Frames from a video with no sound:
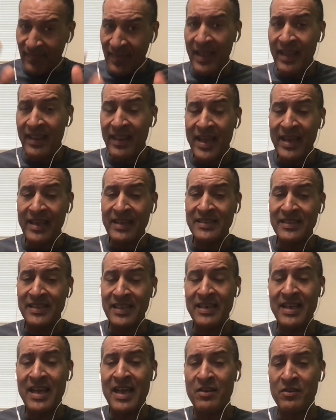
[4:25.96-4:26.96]
and they can
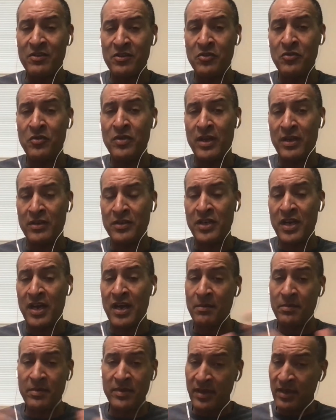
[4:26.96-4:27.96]
sit down and do their
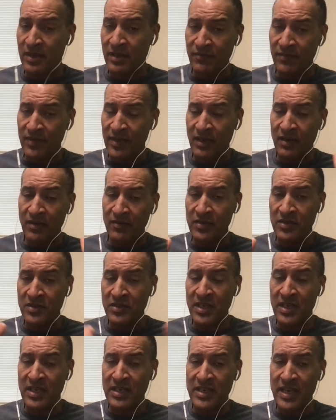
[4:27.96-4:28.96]
job. And then if there's
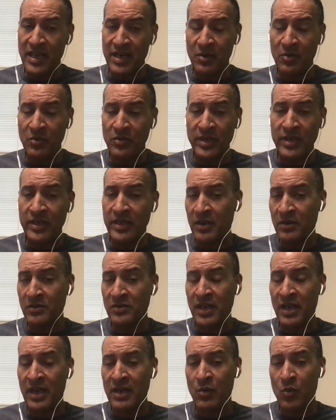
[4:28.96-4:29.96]
any technical details
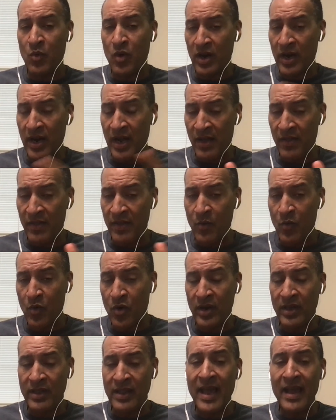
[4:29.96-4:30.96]
they need to work out, they'll
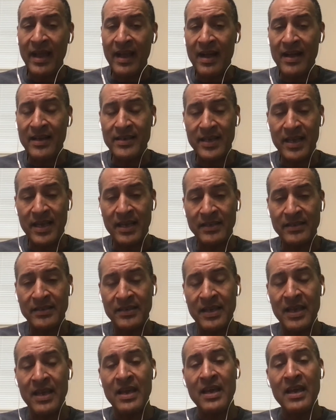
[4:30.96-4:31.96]
work in that
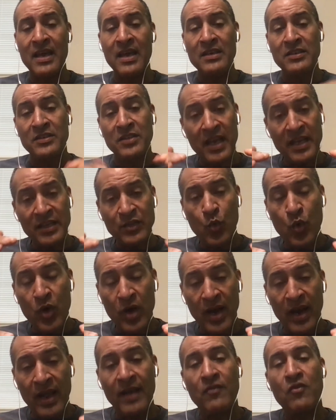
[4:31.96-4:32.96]
context. So that's one
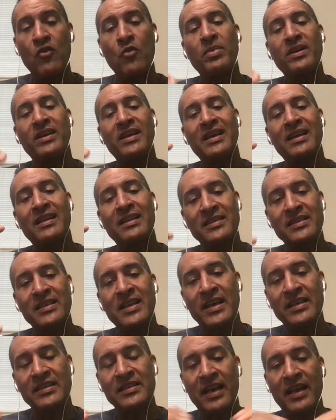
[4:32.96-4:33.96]
level. But again, this
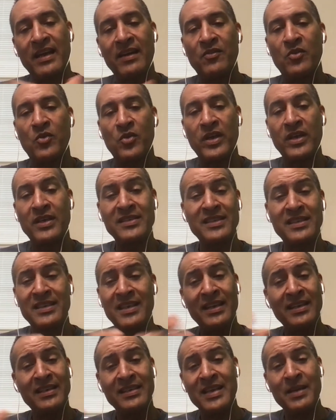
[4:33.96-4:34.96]
next level is,
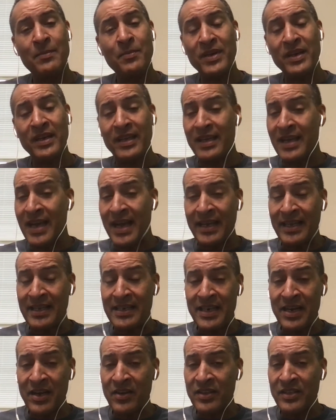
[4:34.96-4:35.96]
and typically I can
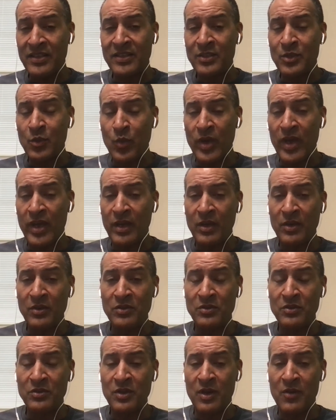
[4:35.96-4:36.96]
tell you this is the way it goes
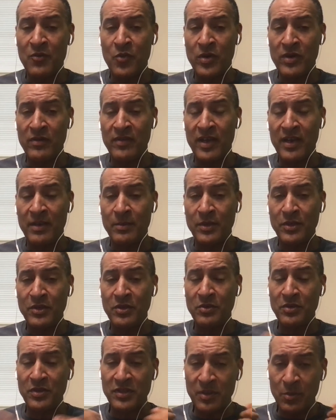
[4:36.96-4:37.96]
in software development
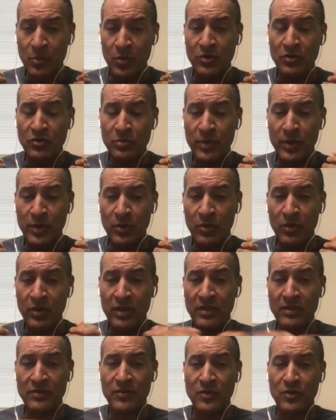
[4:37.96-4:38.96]
too, as someone who's been doing
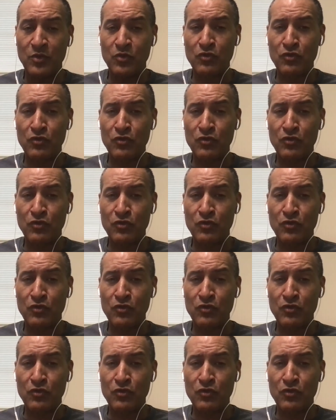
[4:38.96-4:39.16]
this for